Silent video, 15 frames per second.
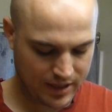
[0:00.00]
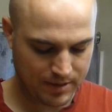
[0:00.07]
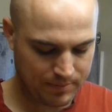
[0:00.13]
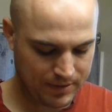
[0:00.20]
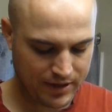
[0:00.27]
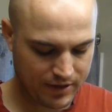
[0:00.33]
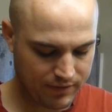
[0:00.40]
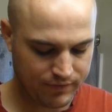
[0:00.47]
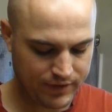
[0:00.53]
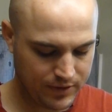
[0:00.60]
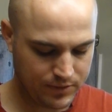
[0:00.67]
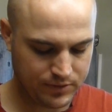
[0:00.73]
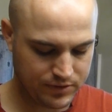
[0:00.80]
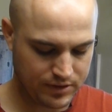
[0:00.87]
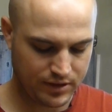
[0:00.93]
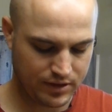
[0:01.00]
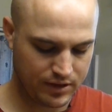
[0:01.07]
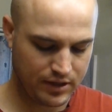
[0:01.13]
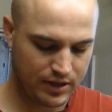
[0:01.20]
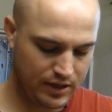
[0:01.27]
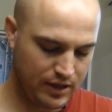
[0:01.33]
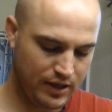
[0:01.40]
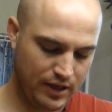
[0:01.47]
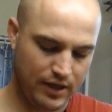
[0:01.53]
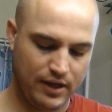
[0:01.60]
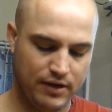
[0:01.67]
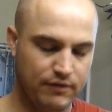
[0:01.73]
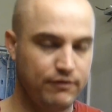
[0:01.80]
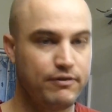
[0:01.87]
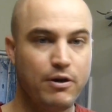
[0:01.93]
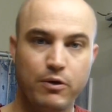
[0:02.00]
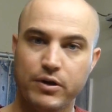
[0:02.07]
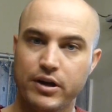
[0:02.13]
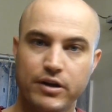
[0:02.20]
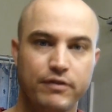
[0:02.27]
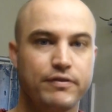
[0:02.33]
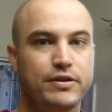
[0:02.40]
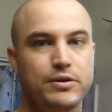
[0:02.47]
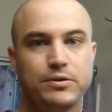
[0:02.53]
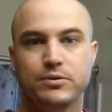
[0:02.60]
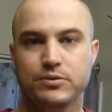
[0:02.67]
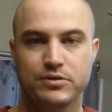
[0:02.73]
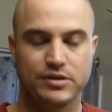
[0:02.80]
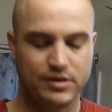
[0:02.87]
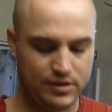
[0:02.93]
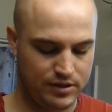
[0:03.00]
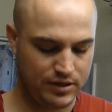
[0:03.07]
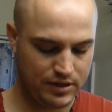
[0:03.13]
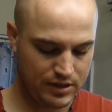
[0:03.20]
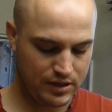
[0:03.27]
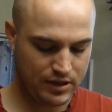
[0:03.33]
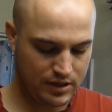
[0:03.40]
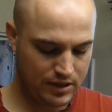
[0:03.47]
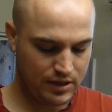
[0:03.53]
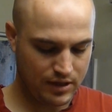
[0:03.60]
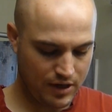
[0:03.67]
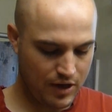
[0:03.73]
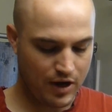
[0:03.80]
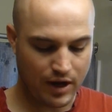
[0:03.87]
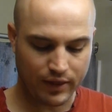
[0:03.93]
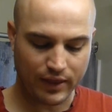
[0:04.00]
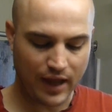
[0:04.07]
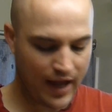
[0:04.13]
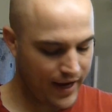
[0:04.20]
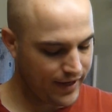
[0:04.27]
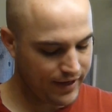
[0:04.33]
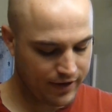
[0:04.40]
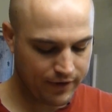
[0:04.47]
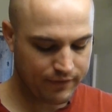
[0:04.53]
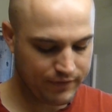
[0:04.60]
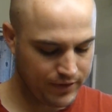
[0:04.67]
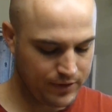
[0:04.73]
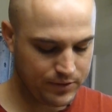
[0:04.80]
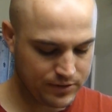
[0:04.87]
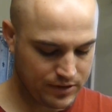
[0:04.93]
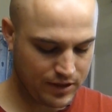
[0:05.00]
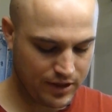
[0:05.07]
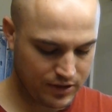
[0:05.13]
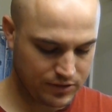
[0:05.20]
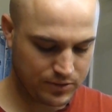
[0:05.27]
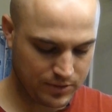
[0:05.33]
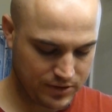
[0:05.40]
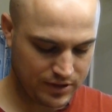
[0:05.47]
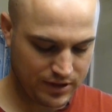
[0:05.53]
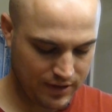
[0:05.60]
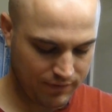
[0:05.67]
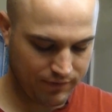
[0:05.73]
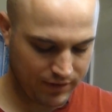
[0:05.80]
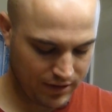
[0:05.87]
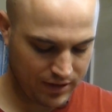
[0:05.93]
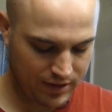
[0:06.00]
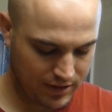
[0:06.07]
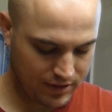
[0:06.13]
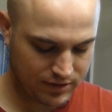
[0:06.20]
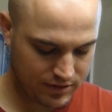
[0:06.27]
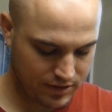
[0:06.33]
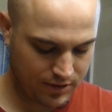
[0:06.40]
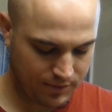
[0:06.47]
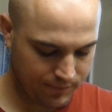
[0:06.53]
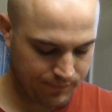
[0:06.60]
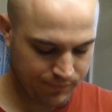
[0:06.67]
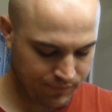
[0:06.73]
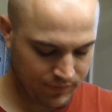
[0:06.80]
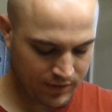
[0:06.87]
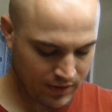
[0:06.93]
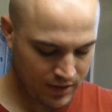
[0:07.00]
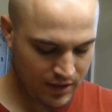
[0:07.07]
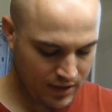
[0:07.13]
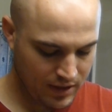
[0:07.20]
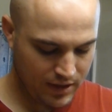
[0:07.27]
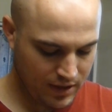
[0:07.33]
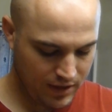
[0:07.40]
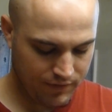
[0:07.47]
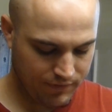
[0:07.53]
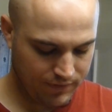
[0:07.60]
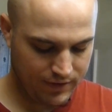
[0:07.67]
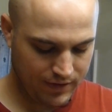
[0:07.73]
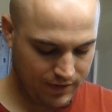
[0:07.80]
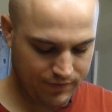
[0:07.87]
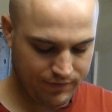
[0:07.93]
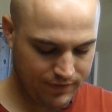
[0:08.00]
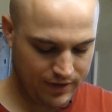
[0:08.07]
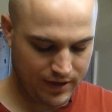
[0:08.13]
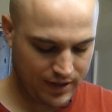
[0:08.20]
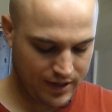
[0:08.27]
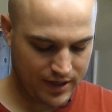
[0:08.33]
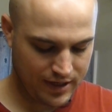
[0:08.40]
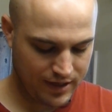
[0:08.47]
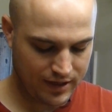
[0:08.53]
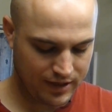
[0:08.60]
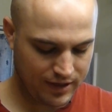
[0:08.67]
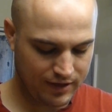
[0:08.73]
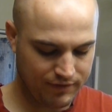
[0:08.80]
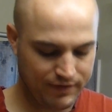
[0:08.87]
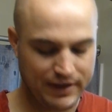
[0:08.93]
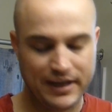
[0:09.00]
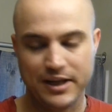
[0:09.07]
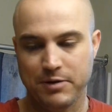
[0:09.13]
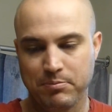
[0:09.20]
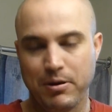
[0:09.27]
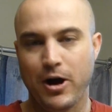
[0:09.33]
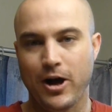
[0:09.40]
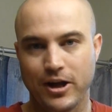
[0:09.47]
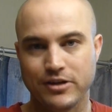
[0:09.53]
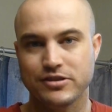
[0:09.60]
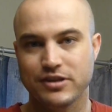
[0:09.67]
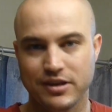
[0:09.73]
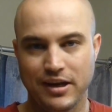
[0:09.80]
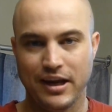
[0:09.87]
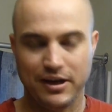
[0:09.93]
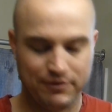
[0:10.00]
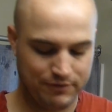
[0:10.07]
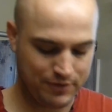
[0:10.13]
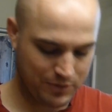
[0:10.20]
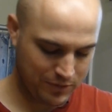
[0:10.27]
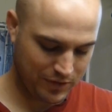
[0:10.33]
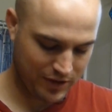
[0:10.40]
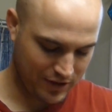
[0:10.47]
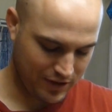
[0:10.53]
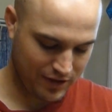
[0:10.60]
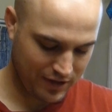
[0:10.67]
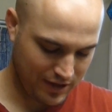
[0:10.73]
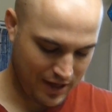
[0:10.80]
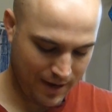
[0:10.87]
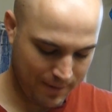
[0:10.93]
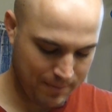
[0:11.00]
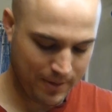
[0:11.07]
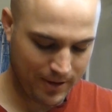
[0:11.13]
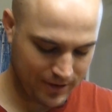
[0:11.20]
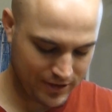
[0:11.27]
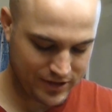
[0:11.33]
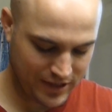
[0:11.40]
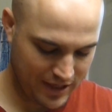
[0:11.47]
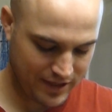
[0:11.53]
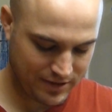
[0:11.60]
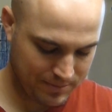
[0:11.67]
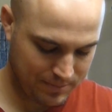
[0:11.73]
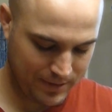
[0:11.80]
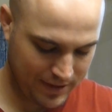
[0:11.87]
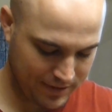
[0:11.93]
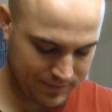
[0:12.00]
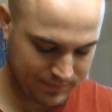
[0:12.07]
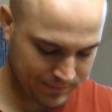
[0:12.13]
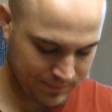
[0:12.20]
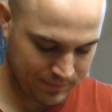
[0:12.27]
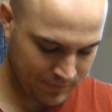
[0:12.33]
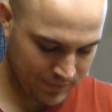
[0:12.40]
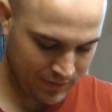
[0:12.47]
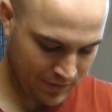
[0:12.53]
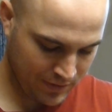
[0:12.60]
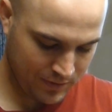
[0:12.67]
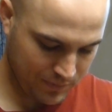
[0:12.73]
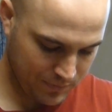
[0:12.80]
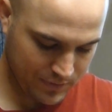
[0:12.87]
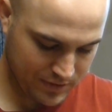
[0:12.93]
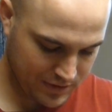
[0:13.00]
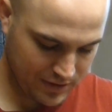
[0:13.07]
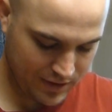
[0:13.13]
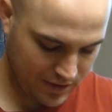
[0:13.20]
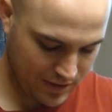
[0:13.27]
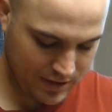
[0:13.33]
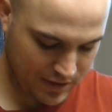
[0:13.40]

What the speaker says: up interviews and phone interviews and online interviews and all sorts of different things. So if I need to pause to take a phone call, I apologize, but we'll see.